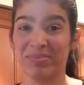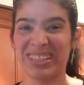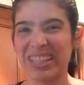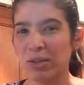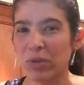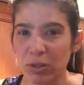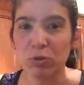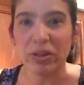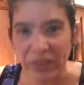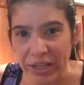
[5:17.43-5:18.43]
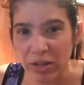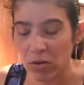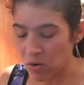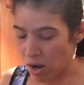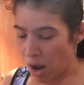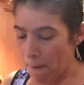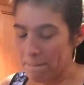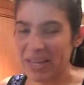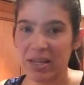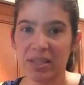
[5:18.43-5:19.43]
didn't want to do the video
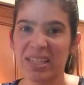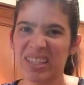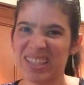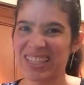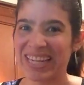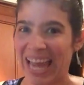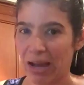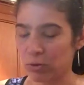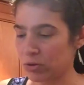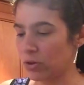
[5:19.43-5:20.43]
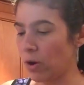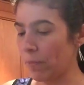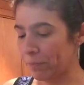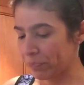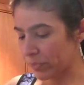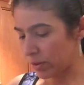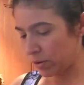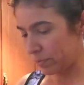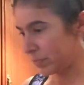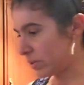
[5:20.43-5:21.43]
because it's loud. So,
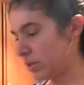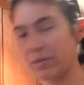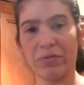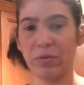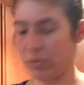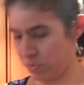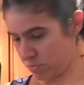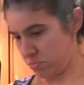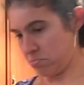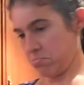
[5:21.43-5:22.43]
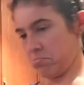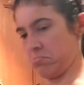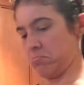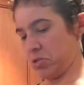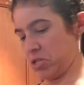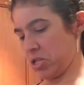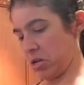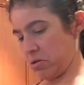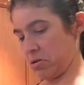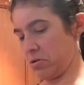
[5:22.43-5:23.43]
oops, it's not
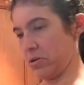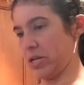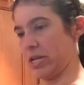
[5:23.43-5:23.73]
going.